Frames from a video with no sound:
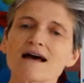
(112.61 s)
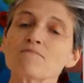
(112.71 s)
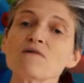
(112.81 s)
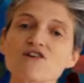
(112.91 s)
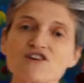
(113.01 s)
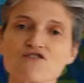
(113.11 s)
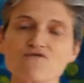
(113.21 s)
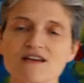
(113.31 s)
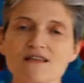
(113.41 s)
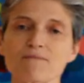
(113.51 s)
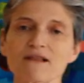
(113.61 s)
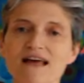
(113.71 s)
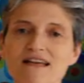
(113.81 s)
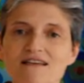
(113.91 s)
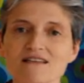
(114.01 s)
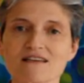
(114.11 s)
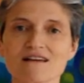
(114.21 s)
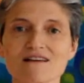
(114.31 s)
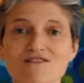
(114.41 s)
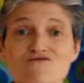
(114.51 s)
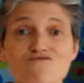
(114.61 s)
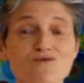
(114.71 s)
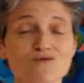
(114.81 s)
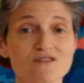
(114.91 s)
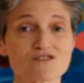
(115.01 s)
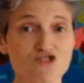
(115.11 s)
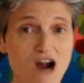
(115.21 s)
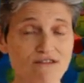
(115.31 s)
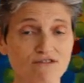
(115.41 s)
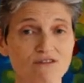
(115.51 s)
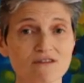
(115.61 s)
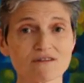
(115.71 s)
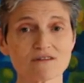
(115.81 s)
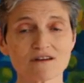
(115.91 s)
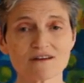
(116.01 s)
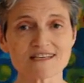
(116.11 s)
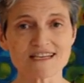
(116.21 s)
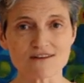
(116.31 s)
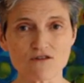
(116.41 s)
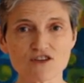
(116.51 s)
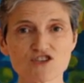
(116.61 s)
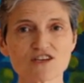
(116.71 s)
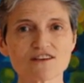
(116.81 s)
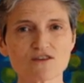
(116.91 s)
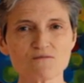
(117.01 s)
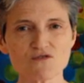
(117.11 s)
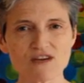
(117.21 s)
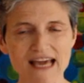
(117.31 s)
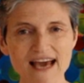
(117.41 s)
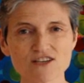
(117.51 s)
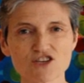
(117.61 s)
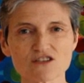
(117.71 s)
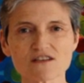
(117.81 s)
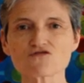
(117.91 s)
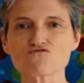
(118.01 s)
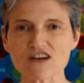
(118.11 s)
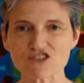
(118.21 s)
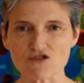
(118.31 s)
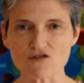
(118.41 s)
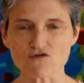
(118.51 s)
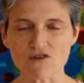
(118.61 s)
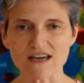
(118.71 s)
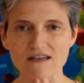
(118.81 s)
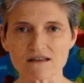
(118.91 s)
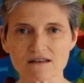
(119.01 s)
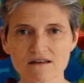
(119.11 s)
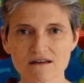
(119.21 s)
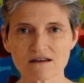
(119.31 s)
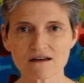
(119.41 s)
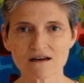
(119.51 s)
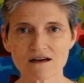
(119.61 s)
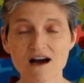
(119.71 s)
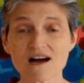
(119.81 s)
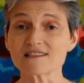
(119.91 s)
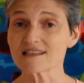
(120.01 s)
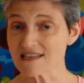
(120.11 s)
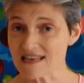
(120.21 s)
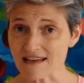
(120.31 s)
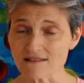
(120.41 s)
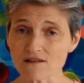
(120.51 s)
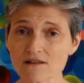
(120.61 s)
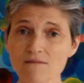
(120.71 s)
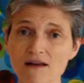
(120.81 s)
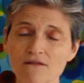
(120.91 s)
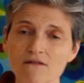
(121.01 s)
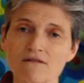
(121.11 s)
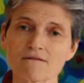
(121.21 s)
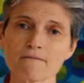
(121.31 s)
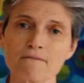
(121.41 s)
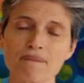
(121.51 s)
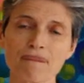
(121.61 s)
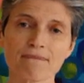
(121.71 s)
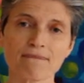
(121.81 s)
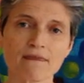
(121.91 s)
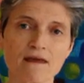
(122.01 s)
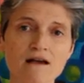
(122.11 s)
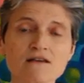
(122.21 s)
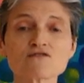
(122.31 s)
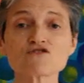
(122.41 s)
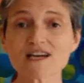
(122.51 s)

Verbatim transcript: Now, Mercury, the planet uh, that rules travel and technology and communication, is retrograde until the 9th of the month. So